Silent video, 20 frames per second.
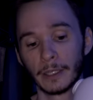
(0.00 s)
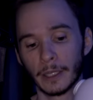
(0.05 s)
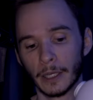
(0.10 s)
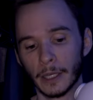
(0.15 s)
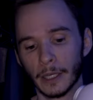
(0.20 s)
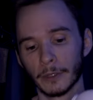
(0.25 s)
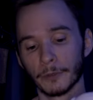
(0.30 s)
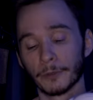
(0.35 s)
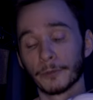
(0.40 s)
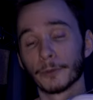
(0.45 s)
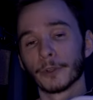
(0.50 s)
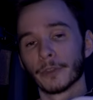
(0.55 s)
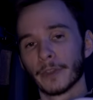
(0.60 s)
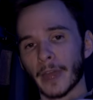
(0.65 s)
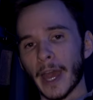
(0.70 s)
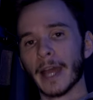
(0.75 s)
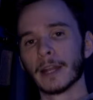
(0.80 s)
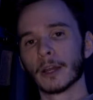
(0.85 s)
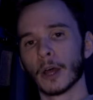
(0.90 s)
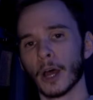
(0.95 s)
uh, for
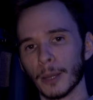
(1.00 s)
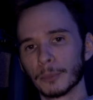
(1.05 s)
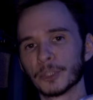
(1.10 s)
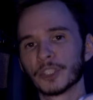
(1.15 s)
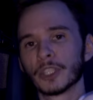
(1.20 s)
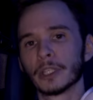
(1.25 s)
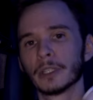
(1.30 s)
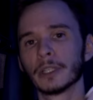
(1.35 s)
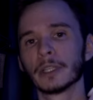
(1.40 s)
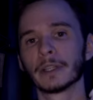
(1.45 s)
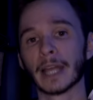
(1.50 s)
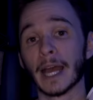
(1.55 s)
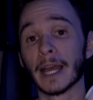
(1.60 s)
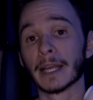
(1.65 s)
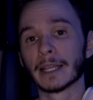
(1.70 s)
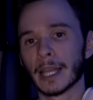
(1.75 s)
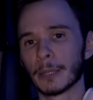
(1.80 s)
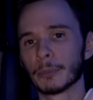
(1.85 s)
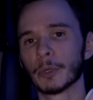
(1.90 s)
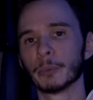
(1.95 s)
that option,
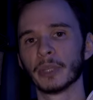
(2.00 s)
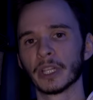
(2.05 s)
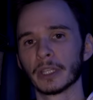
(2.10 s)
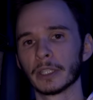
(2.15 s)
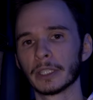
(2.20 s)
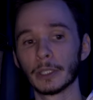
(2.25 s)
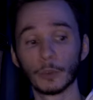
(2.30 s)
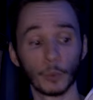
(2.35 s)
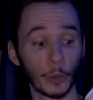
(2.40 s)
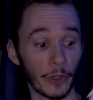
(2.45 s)
that capability,